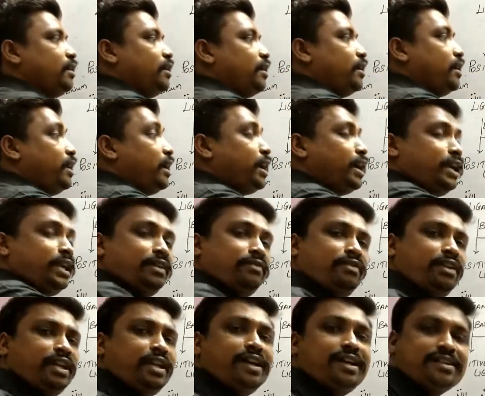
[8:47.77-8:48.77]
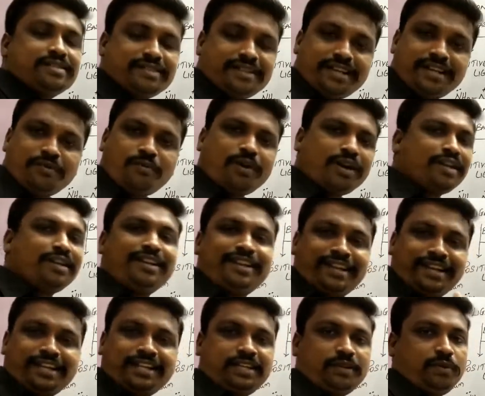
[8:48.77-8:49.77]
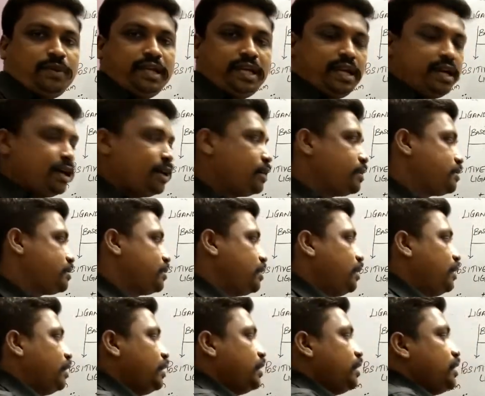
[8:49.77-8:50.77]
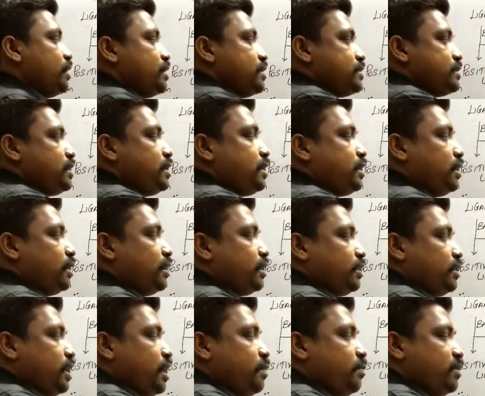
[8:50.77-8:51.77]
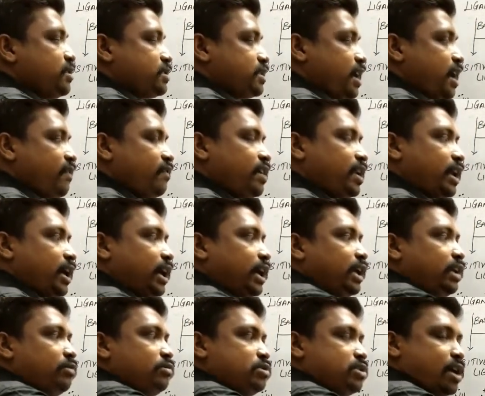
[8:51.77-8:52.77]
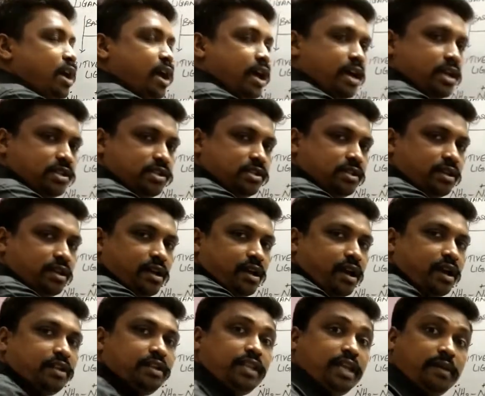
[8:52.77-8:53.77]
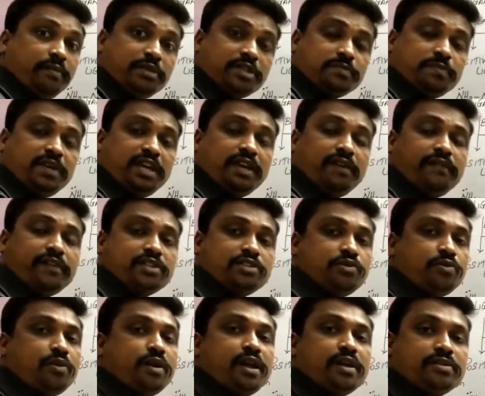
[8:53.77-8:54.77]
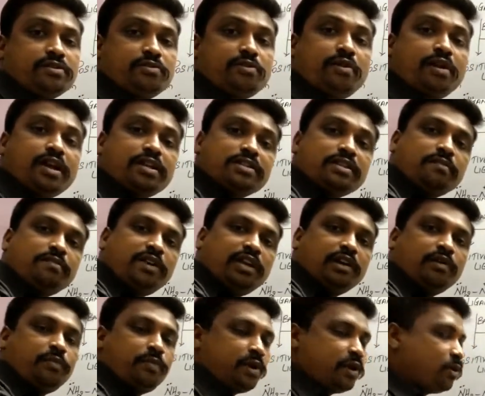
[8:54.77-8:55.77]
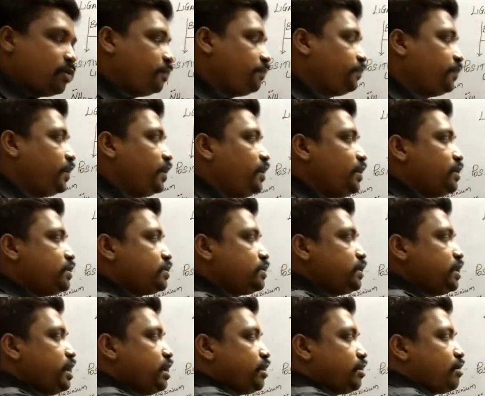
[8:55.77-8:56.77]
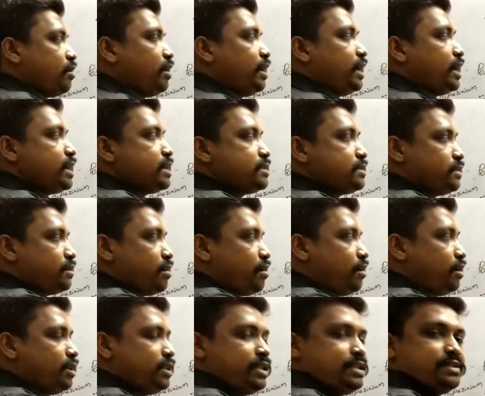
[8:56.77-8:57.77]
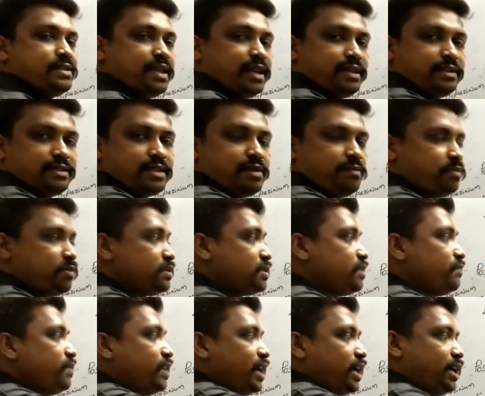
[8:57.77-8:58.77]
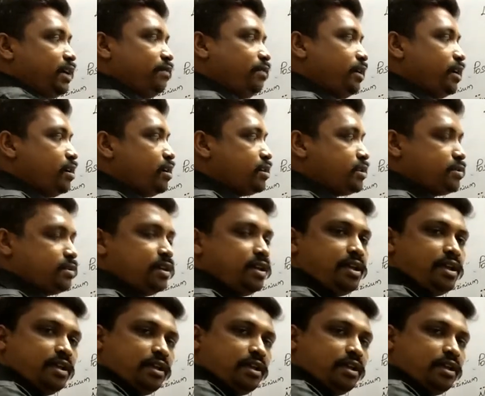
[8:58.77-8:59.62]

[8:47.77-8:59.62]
Negative ligands. Then what are negative ligands? See here, they must have a negative charge and they must behave as donors. Donors are behave pannu. So they are called as, all these are examples of negative ligands.